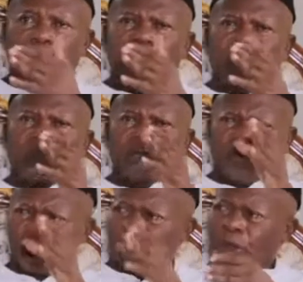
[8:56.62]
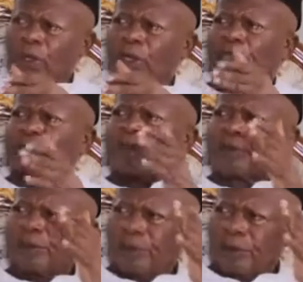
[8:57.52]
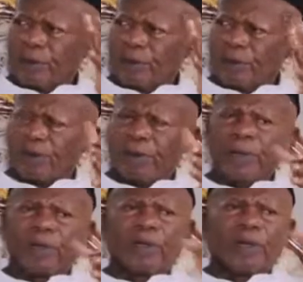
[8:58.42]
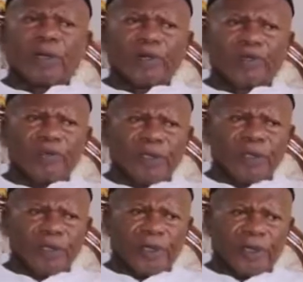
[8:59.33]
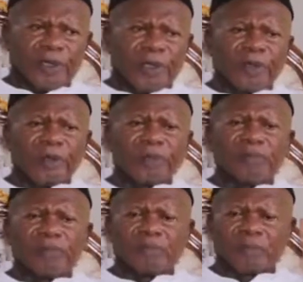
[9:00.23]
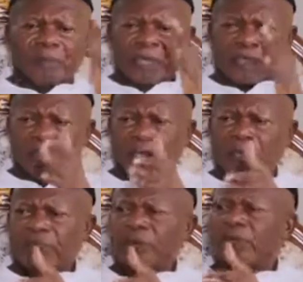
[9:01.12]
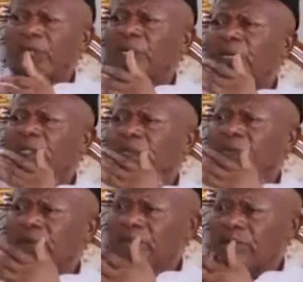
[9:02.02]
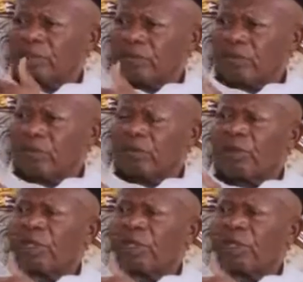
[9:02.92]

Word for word: They teach you a lot of the classical things, good